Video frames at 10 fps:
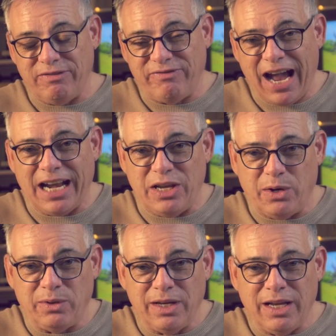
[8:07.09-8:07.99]

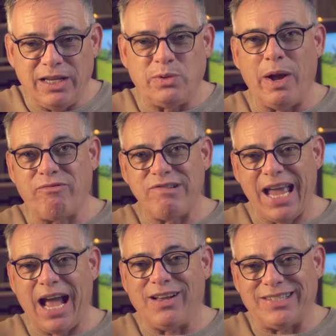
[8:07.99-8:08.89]
value to every
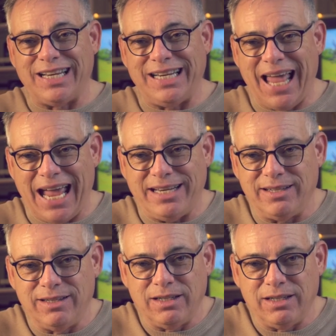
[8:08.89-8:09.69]
house and land,